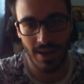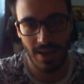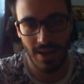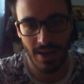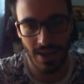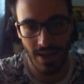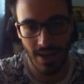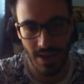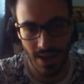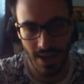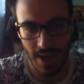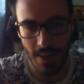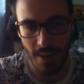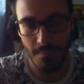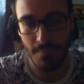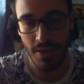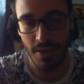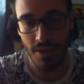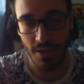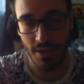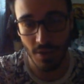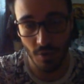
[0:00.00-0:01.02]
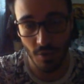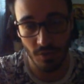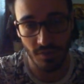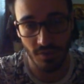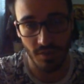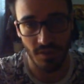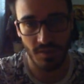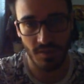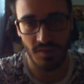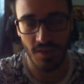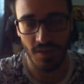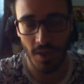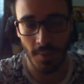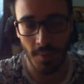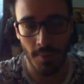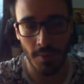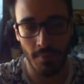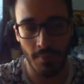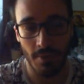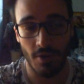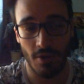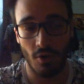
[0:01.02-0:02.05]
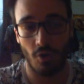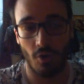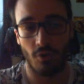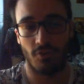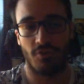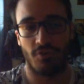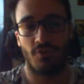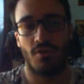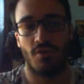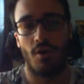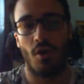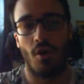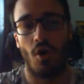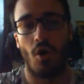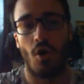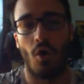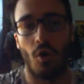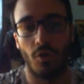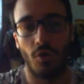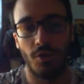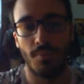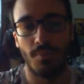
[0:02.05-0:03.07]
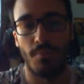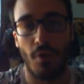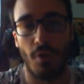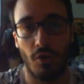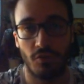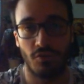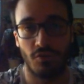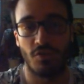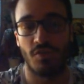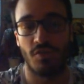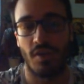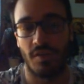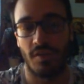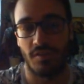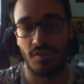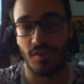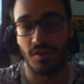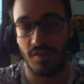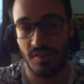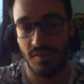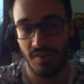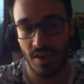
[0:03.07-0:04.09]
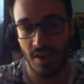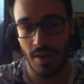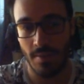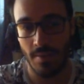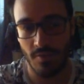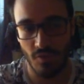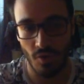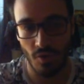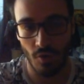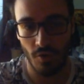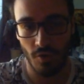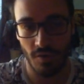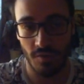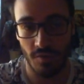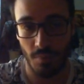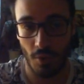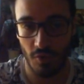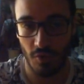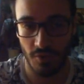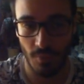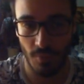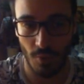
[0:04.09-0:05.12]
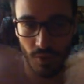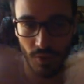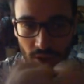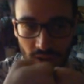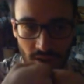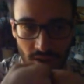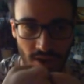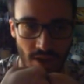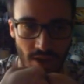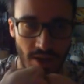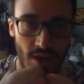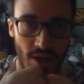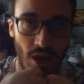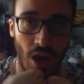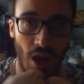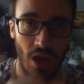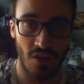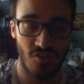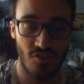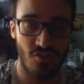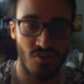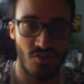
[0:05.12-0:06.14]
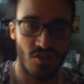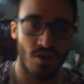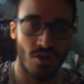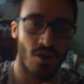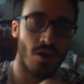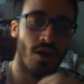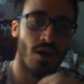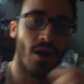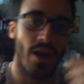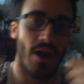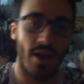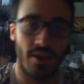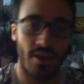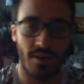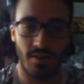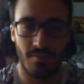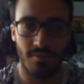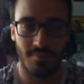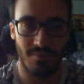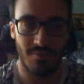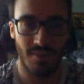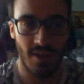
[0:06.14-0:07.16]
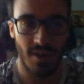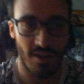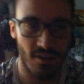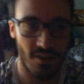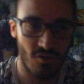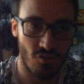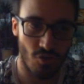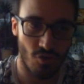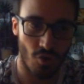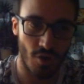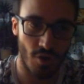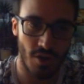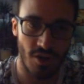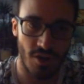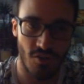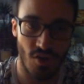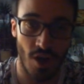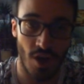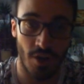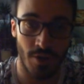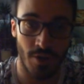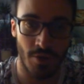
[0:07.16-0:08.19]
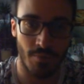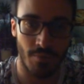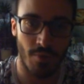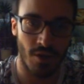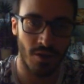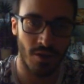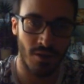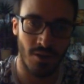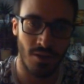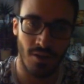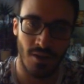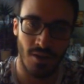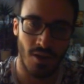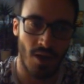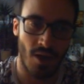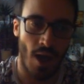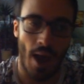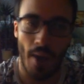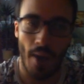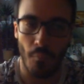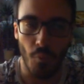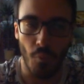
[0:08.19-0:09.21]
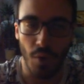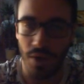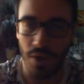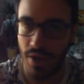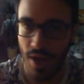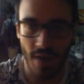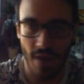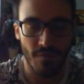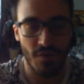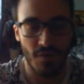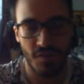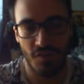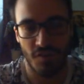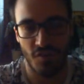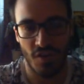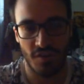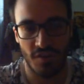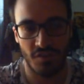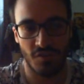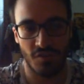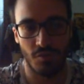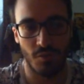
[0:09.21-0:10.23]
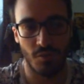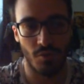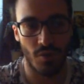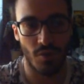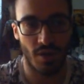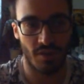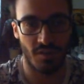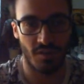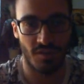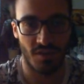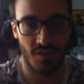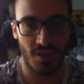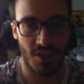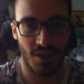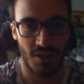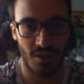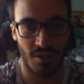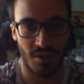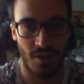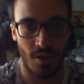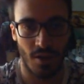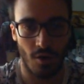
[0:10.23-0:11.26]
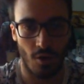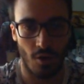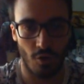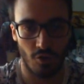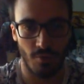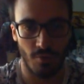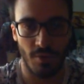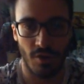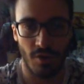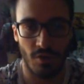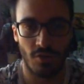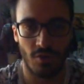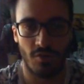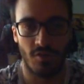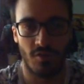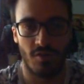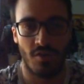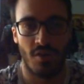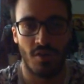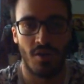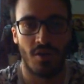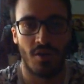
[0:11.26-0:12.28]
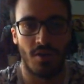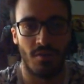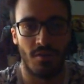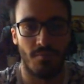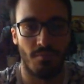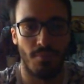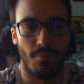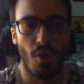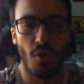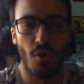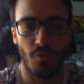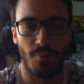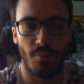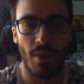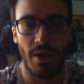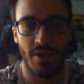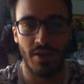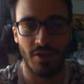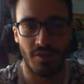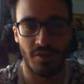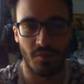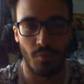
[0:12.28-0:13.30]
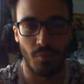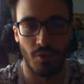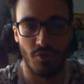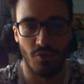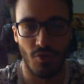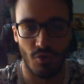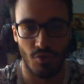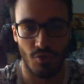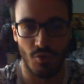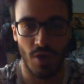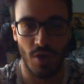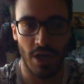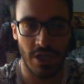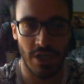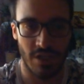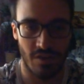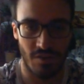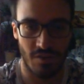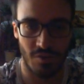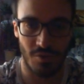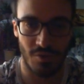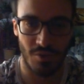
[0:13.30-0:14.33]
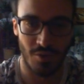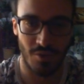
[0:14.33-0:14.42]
can be used in the sneak peek because all the monsters are the same, so it's possible they clutch and they destroy each other, but I will never suggest you to run this card, also because both players will draw 2 cards, so